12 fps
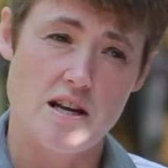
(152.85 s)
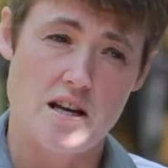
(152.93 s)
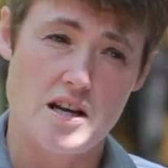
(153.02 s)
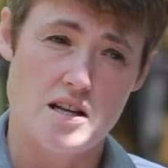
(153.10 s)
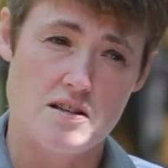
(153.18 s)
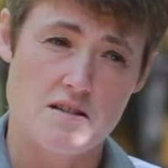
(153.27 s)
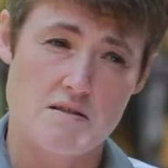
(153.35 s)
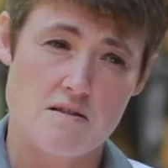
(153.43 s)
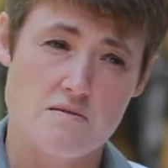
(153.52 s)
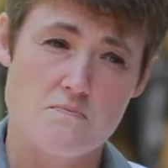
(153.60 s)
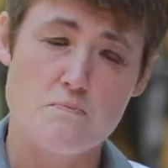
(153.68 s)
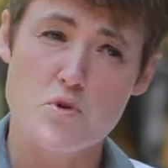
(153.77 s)
and
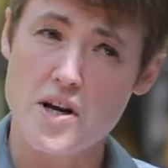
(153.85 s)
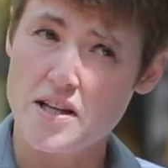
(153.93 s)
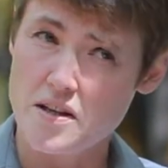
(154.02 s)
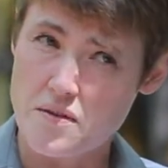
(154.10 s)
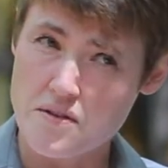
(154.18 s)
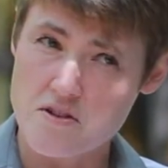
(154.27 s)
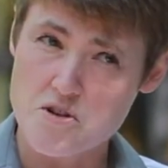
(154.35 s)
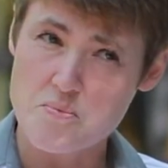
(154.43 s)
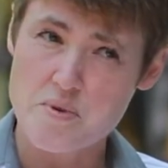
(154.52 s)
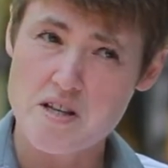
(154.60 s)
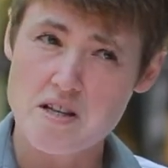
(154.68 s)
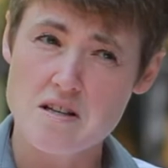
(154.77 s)

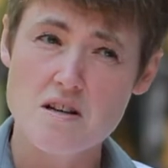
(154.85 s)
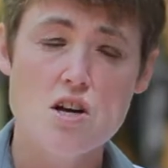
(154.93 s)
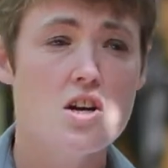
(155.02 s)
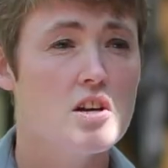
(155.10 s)
brachytherapy.